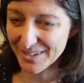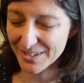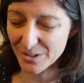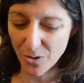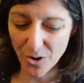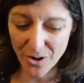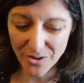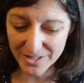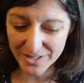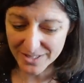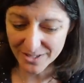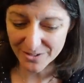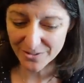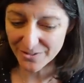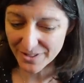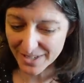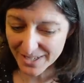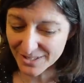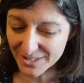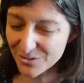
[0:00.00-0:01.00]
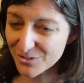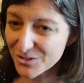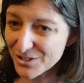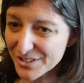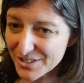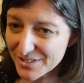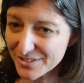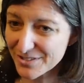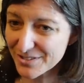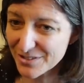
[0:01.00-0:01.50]
All these other things are
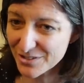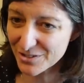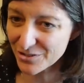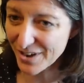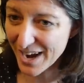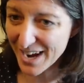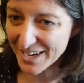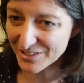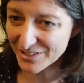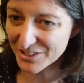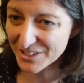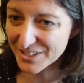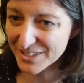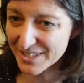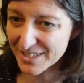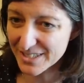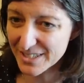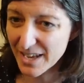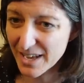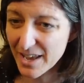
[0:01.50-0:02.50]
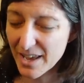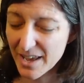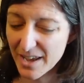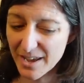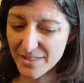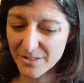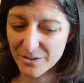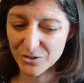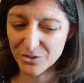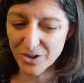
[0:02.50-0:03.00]
just distractions.
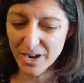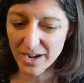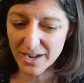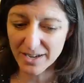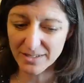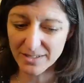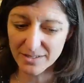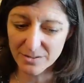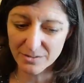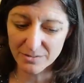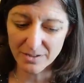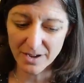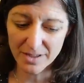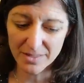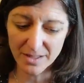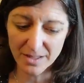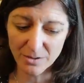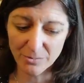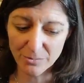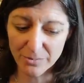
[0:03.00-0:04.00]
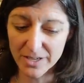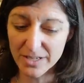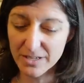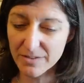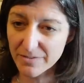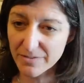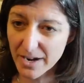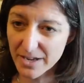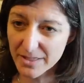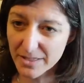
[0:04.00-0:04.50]
And they're trying to, I think,
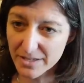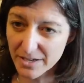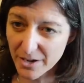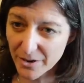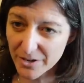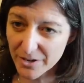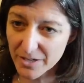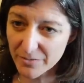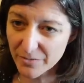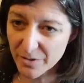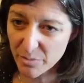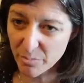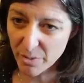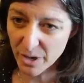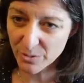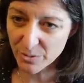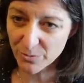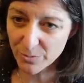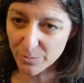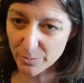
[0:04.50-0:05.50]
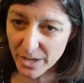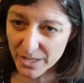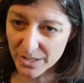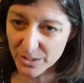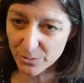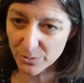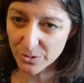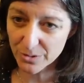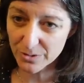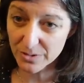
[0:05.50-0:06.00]
redefine the narrative with
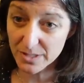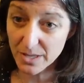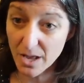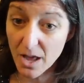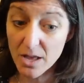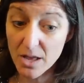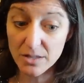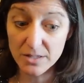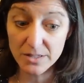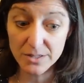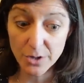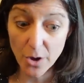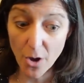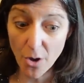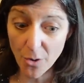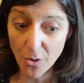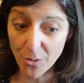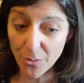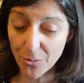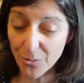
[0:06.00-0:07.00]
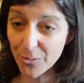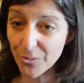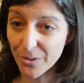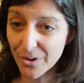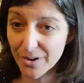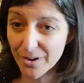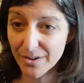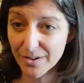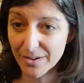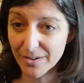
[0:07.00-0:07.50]
buzzwords. So,
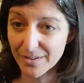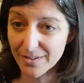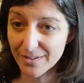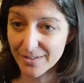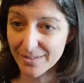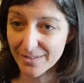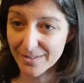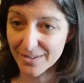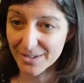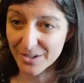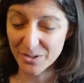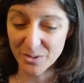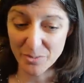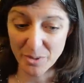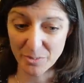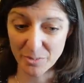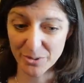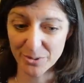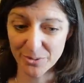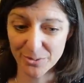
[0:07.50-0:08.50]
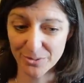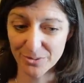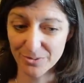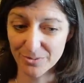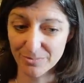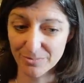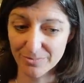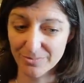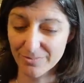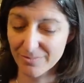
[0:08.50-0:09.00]
you know, the people who
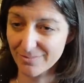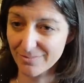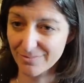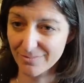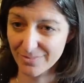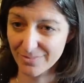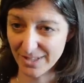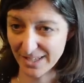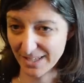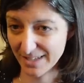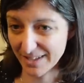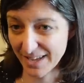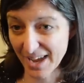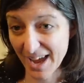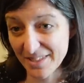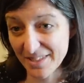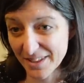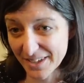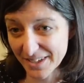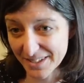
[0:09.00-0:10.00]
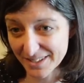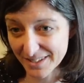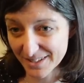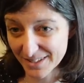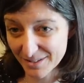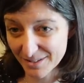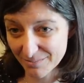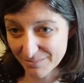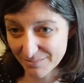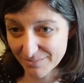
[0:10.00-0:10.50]
are, like in Kathick's,
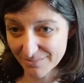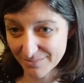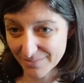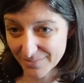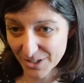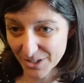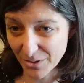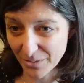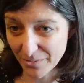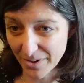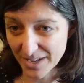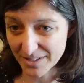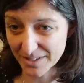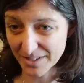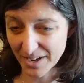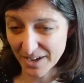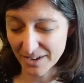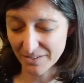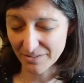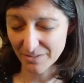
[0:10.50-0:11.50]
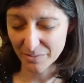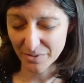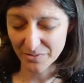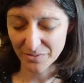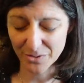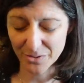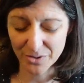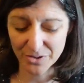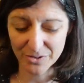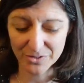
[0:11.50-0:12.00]
you know, essay from a
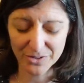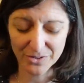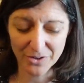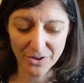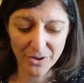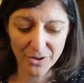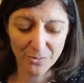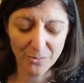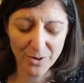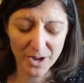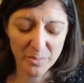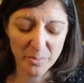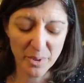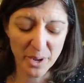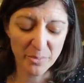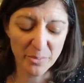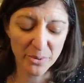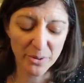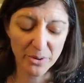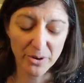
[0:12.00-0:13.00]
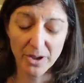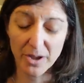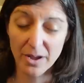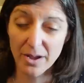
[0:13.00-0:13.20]
few years ago, white paper,